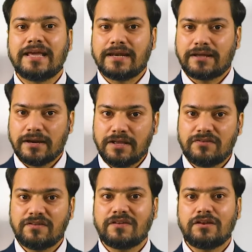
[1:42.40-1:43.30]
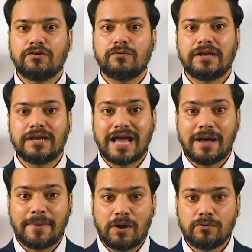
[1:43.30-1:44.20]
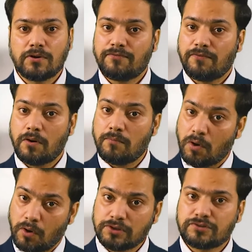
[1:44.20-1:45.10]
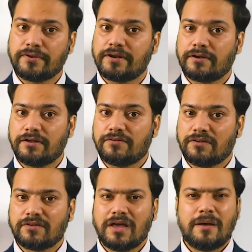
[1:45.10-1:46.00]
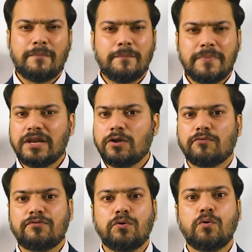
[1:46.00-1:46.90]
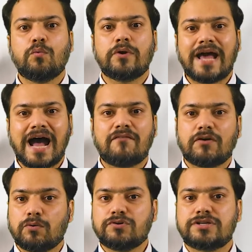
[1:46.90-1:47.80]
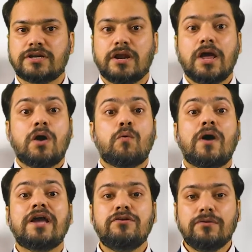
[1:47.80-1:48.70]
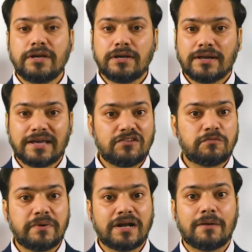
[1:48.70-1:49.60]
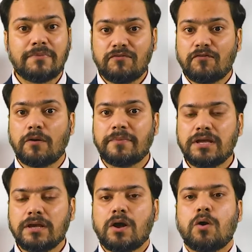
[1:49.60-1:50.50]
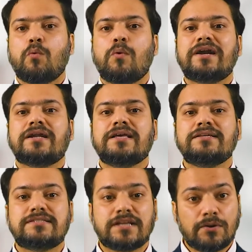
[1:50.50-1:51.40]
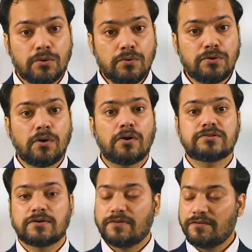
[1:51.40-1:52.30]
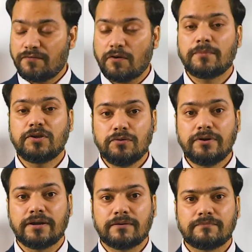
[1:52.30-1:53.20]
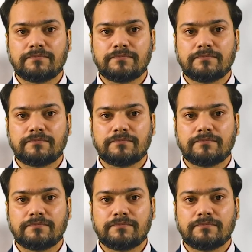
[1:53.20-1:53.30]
increases in urine, amount of foam also increases. Many of you would have a question, why urine is becoming foamy? What is the root cause of a foamy urine?